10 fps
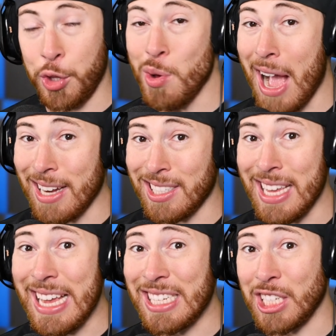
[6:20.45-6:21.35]
Do you guys
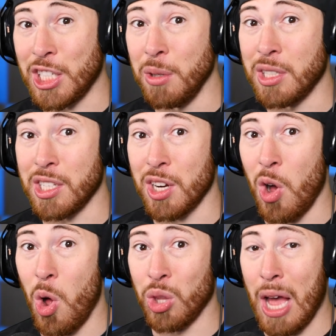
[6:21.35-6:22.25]
think his excuse is going
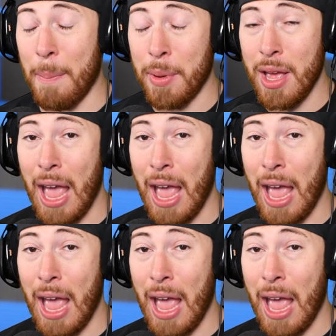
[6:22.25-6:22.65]
to hold up?